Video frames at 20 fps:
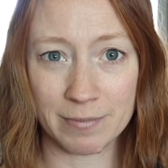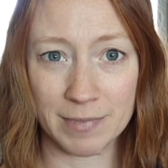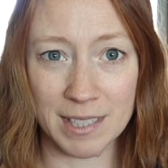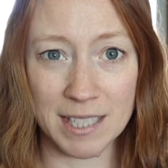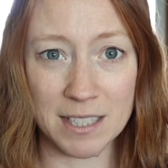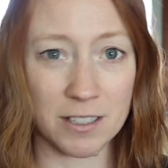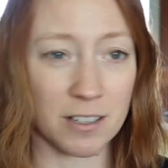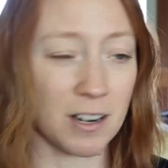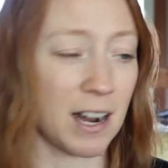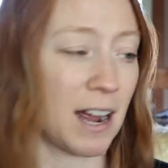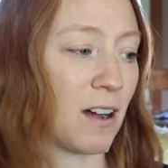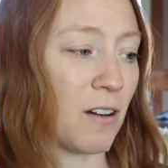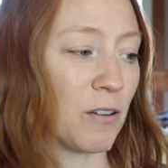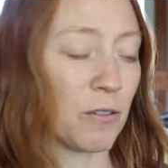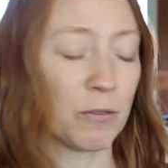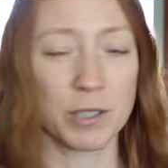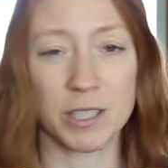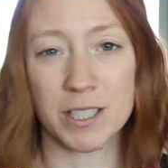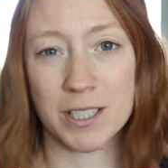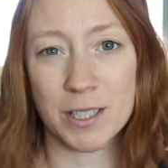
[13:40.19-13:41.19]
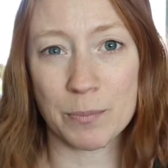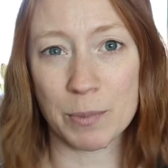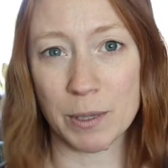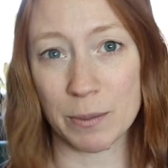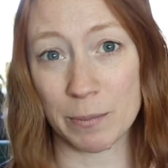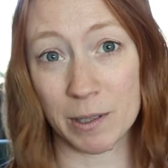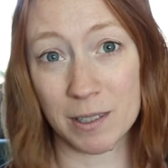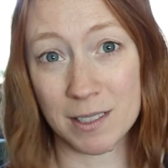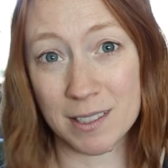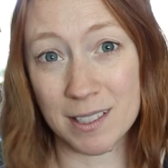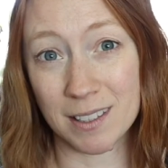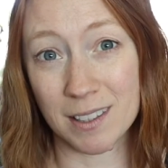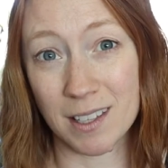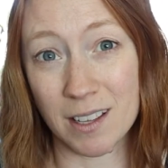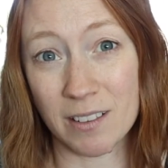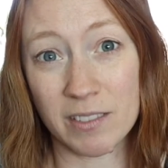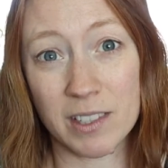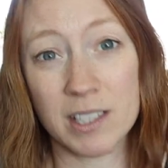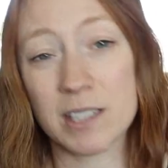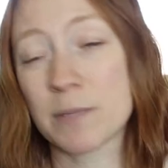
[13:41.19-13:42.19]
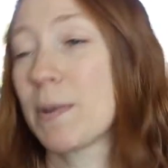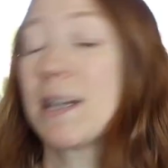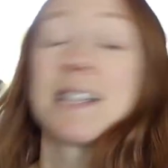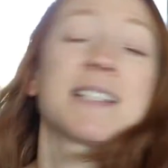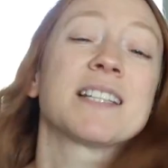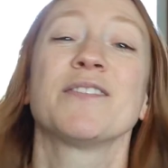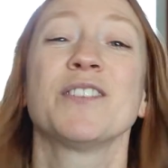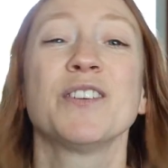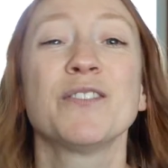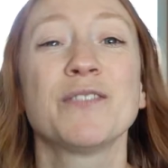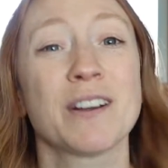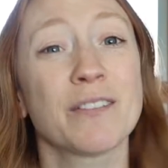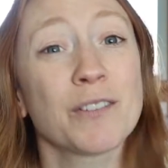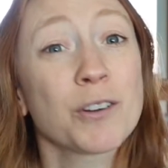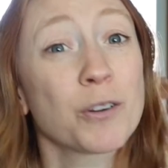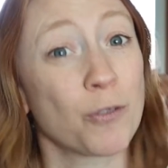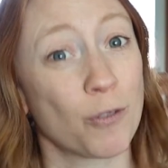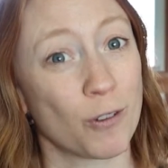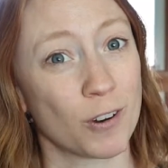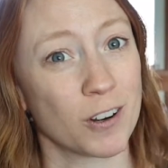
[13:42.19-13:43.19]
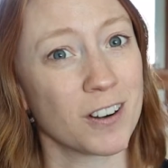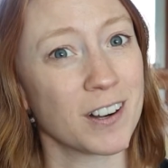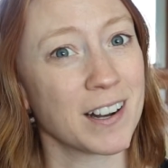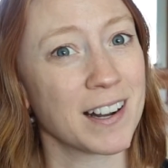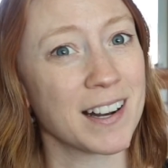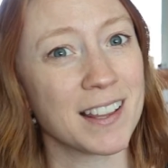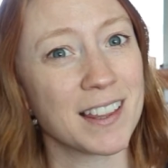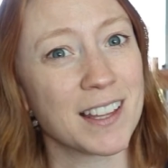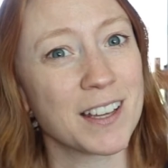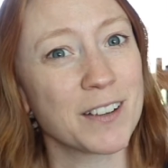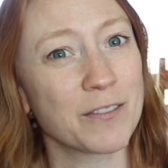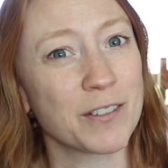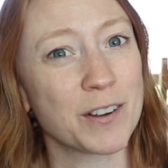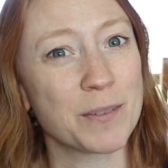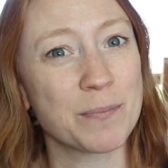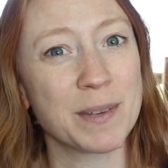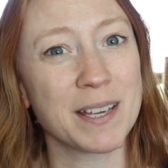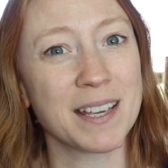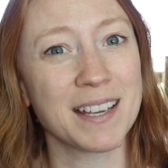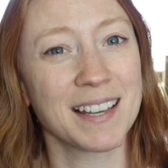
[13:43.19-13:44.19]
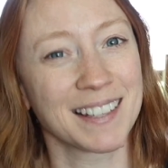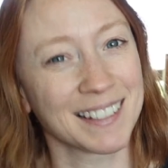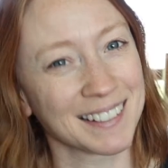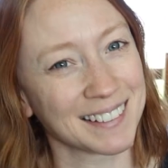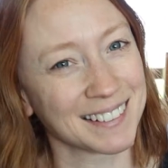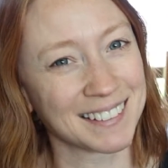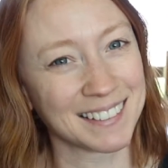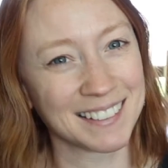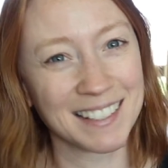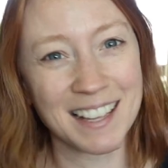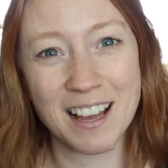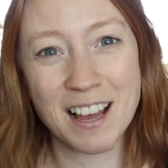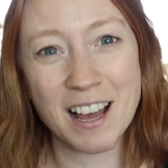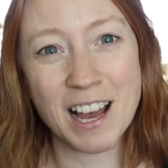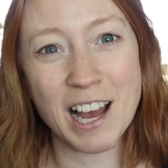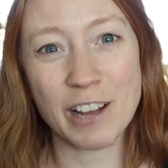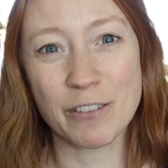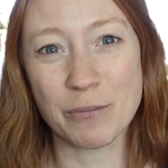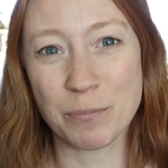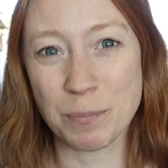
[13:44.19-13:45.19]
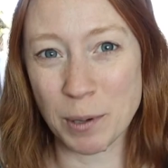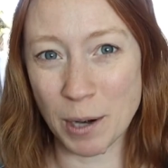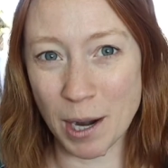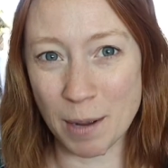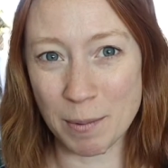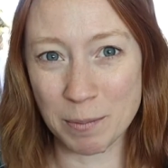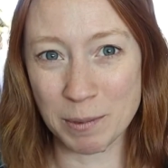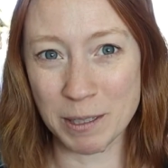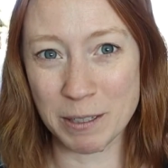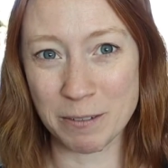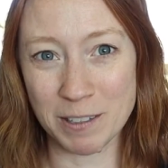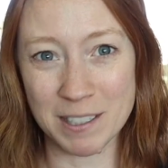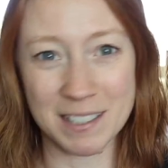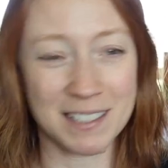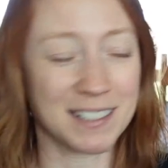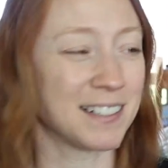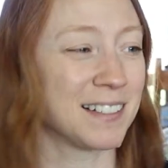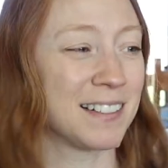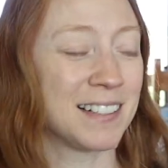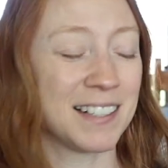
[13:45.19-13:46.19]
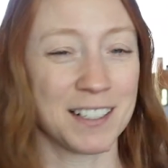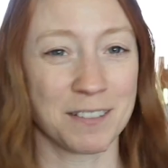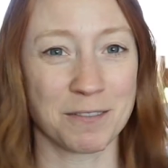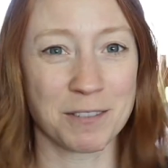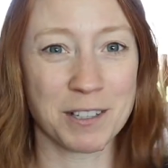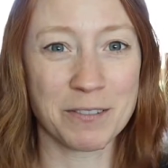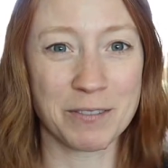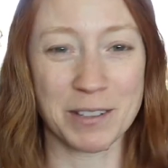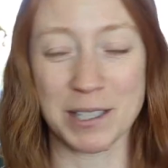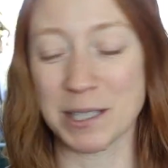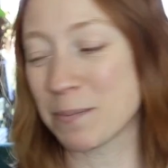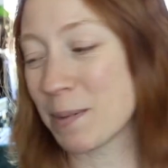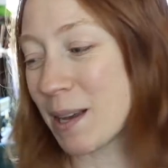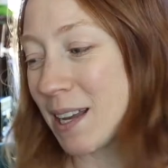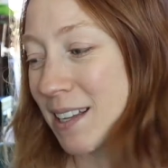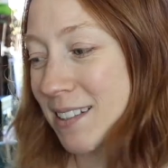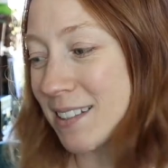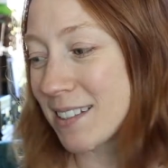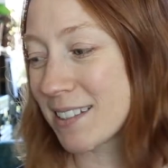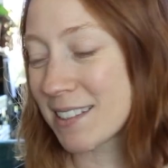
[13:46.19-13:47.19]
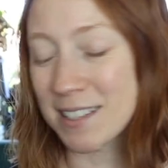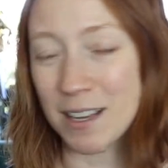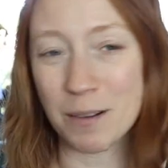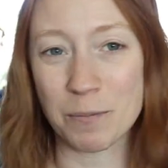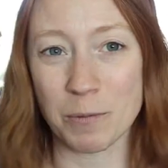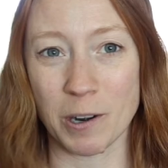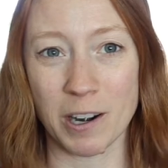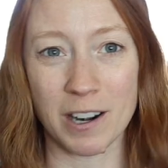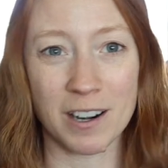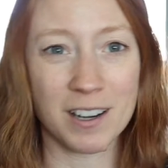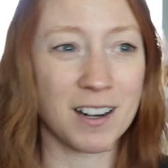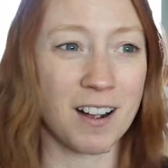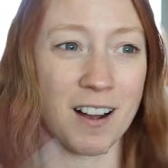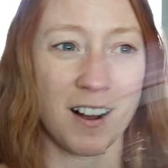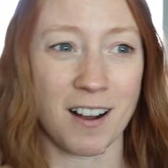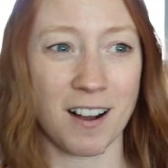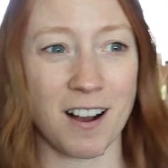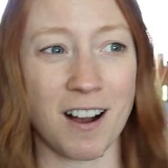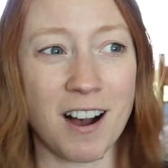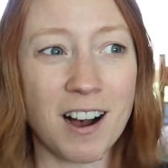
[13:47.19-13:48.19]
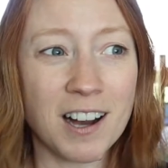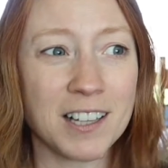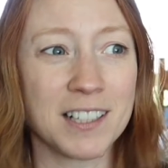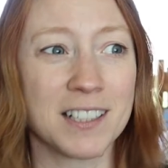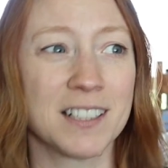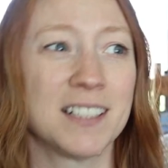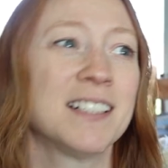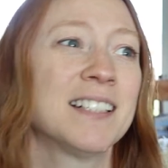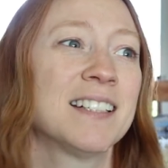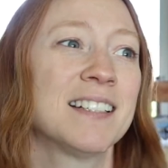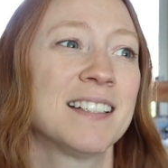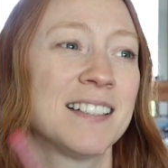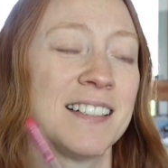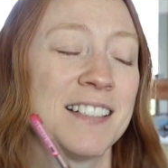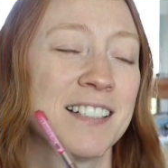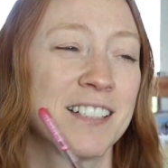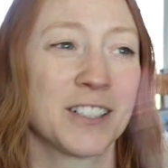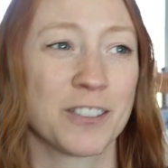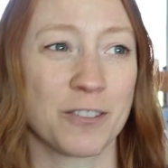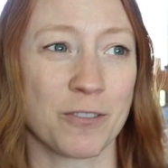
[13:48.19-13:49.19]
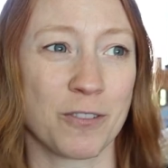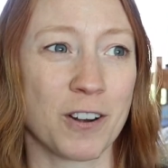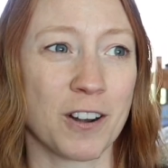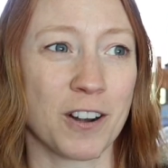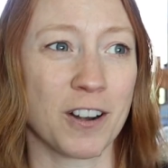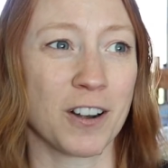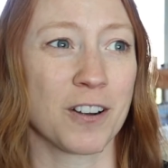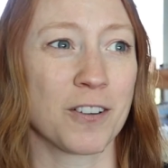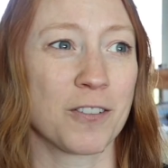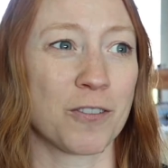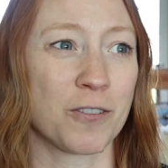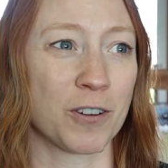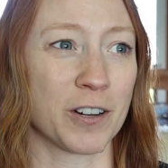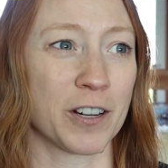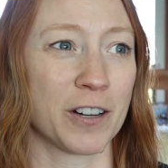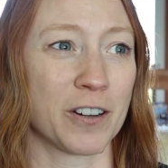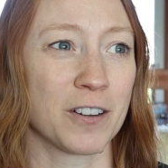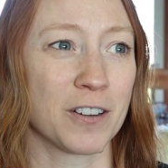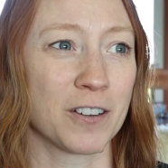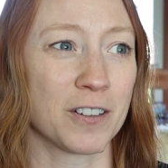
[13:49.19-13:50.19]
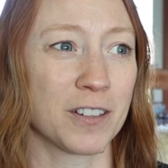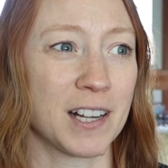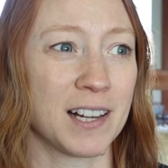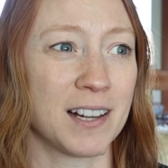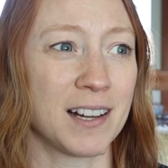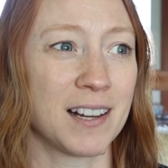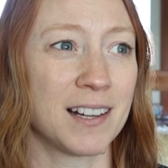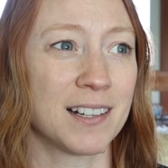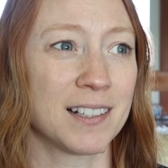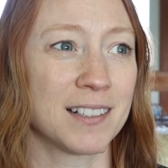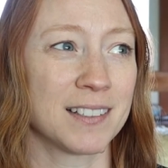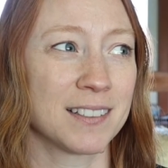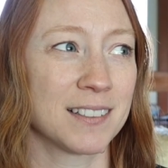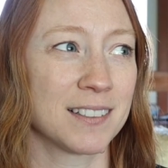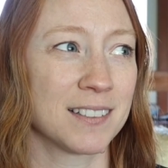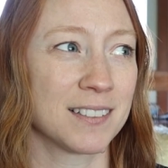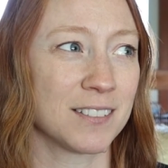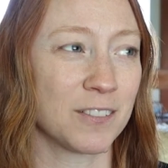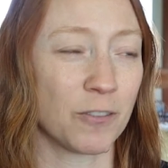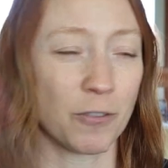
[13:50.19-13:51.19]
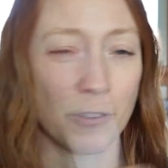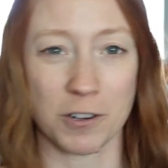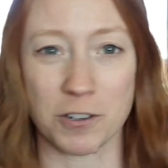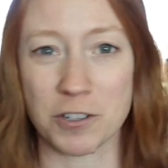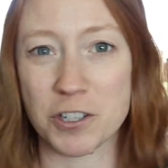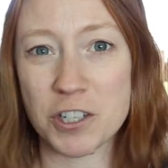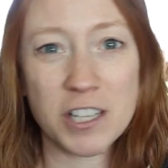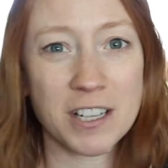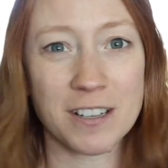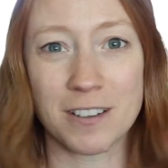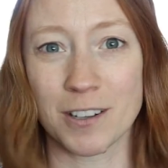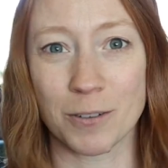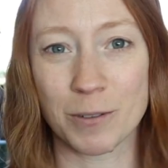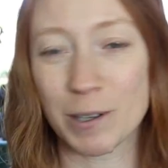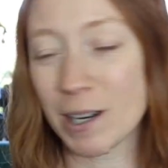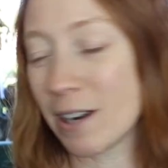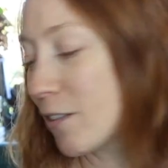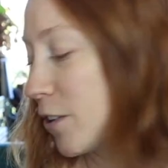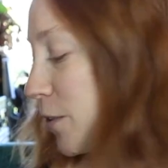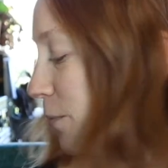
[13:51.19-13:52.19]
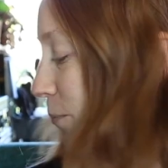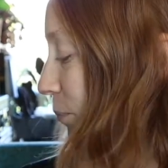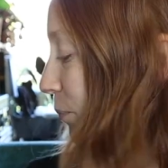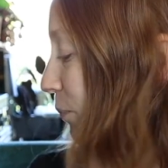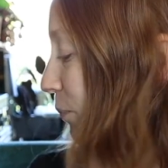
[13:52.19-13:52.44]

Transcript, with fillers: these are out, which is a bummer because I love these pens. If you've ever ordered anything from me, I've probably written in one of these pens somewhere on your order or your order sheet or whatever.